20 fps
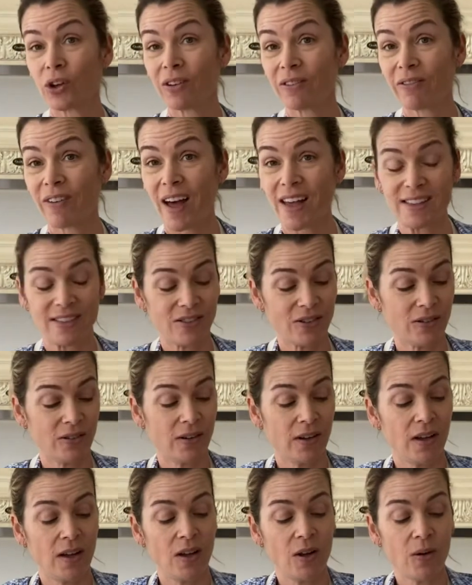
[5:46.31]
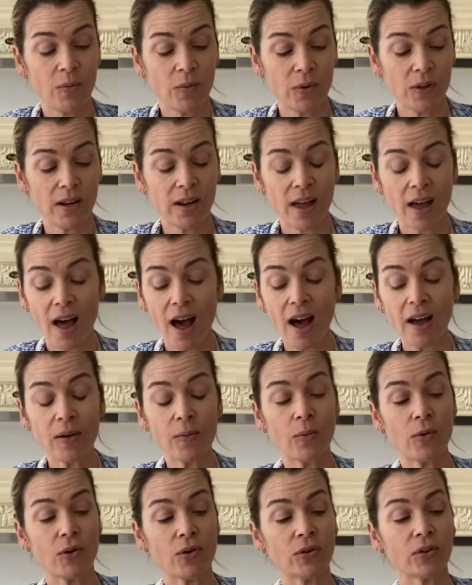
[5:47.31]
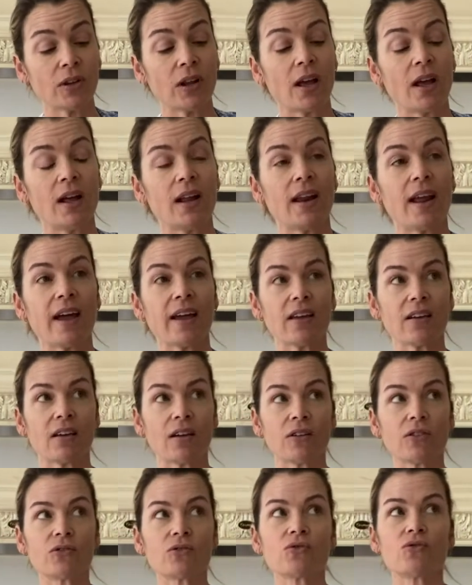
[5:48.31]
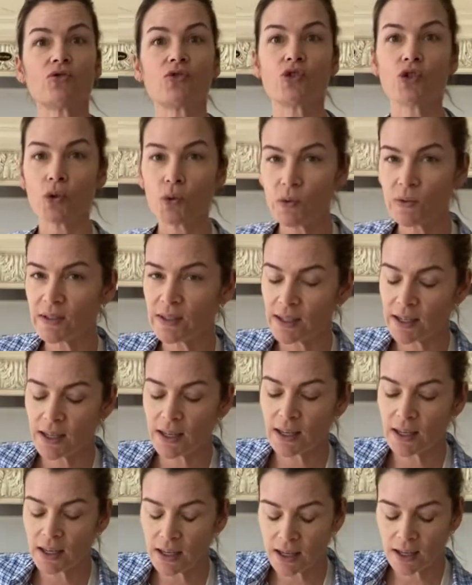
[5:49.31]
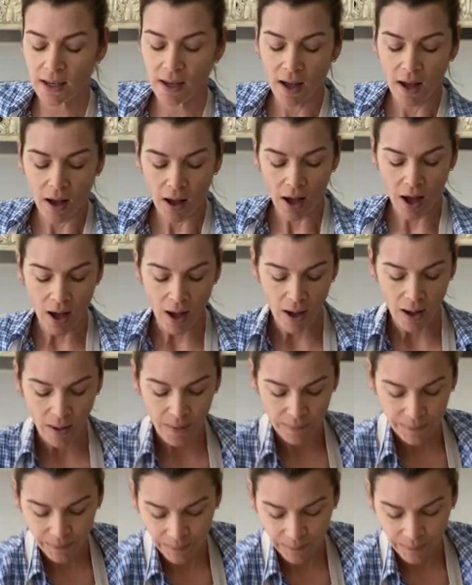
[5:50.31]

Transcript: faster. When I want like juicy uh,